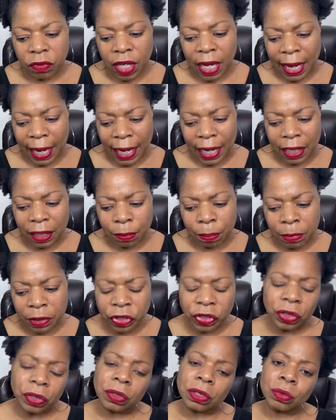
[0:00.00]

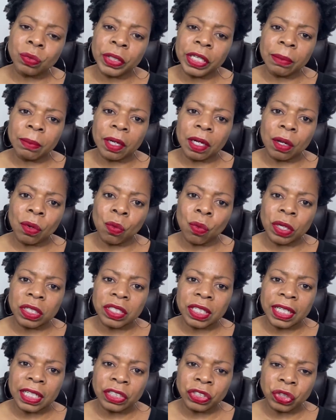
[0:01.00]
Mr. Louima
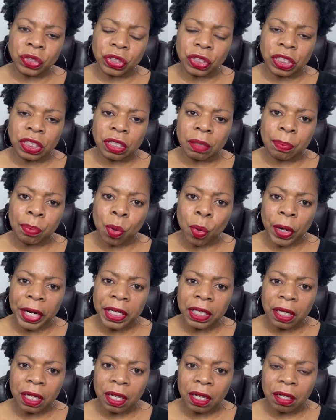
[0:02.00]
was injured to the
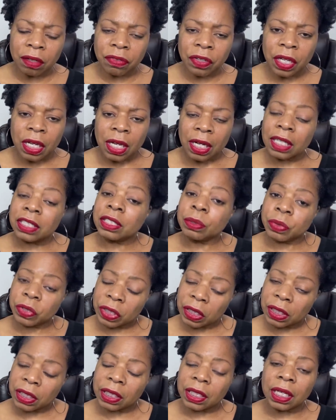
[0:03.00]
point of, because he was
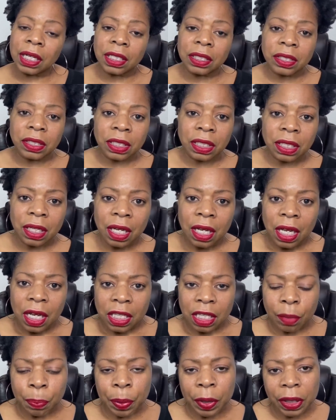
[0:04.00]
still in custody,
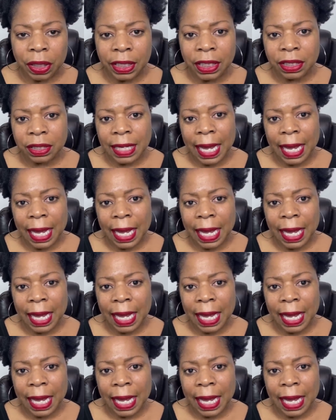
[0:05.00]
the police